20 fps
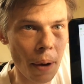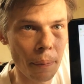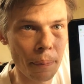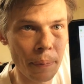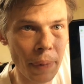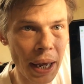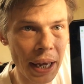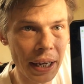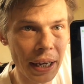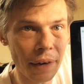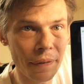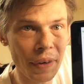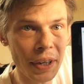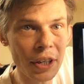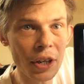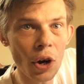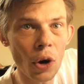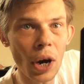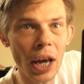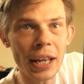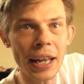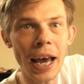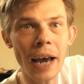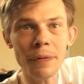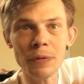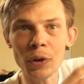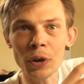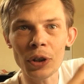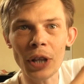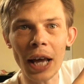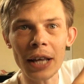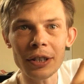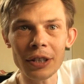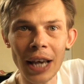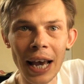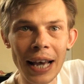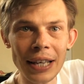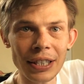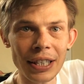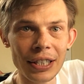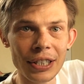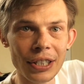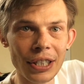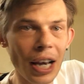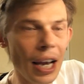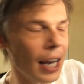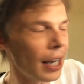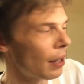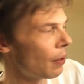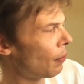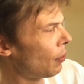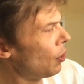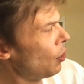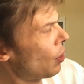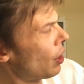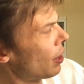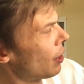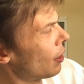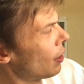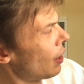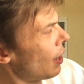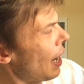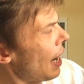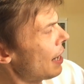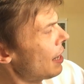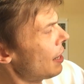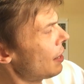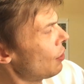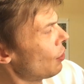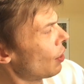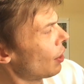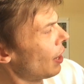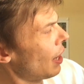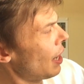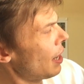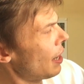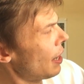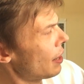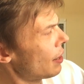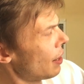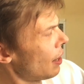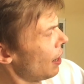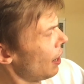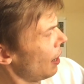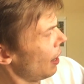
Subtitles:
Make a video, and after that task is done, well, you can edit, you can hit it,